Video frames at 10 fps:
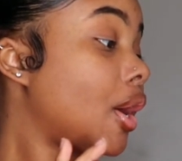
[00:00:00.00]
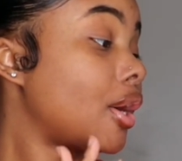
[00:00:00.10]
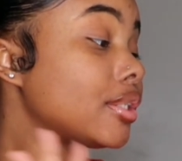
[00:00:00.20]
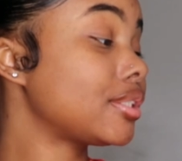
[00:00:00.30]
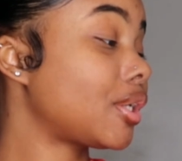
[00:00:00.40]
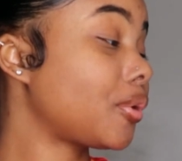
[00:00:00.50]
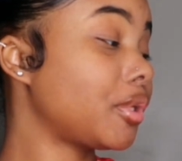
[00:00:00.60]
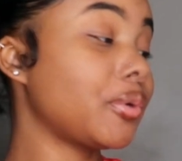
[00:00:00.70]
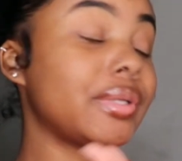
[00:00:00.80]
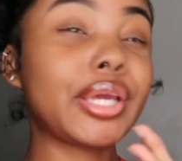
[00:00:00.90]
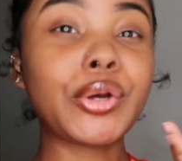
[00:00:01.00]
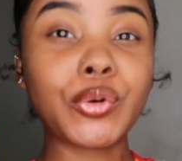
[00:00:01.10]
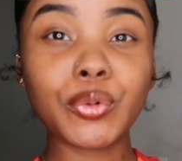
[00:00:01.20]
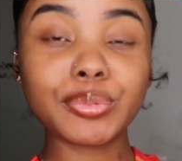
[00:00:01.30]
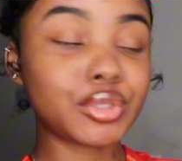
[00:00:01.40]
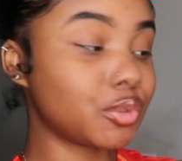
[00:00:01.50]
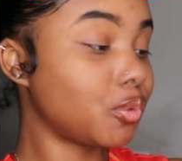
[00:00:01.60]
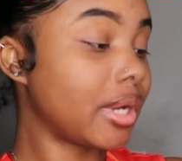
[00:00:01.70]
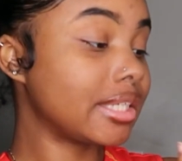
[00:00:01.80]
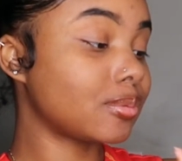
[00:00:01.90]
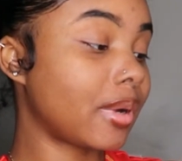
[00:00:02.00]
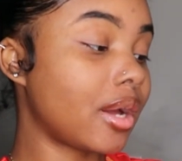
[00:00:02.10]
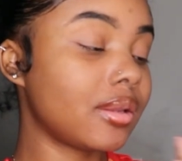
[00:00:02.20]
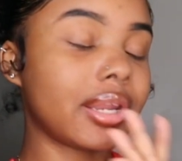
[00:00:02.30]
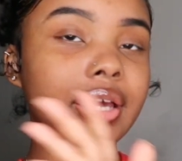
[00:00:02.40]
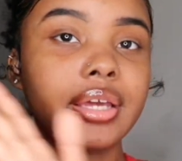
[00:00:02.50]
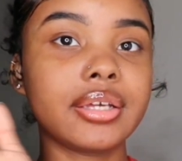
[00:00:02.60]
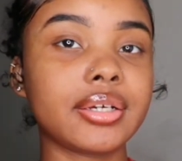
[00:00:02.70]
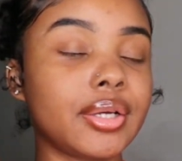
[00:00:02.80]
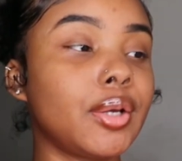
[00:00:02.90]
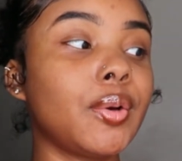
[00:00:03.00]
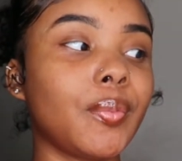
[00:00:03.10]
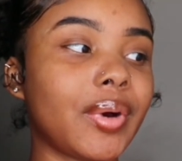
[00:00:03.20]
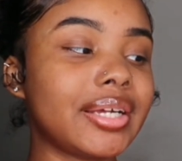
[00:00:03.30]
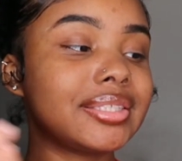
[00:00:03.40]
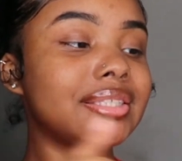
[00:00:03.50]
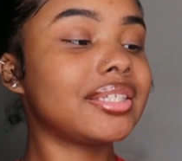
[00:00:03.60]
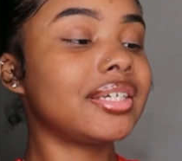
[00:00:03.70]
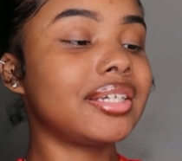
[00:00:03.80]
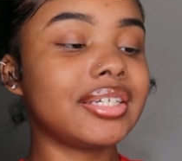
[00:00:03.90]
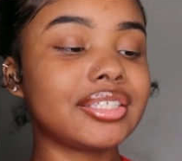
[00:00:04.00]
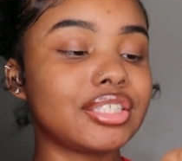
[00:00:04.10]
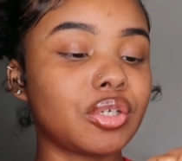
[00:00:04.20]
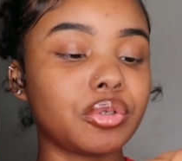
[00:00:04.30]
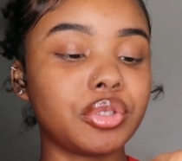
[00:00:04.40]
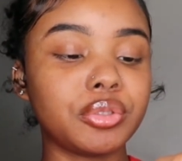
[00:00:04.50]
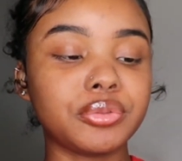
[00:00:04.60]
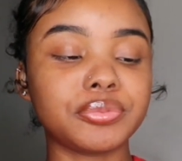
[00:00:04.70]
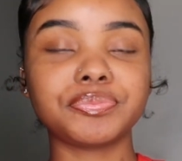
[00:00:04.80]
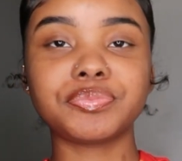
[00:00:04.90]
are so cute and they hoop too as well like what it's so cute